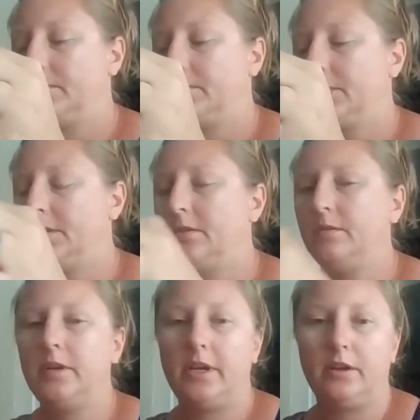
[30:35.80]
All
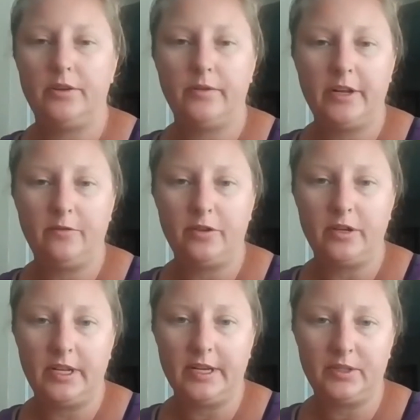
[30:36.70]
right, are you ready for the
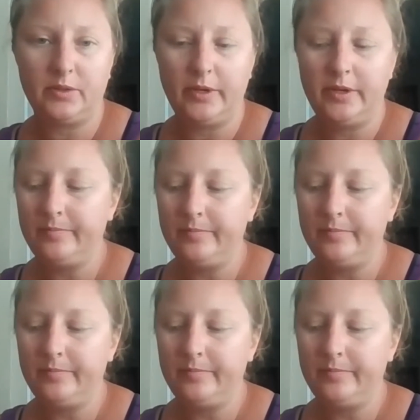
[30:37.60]
next one?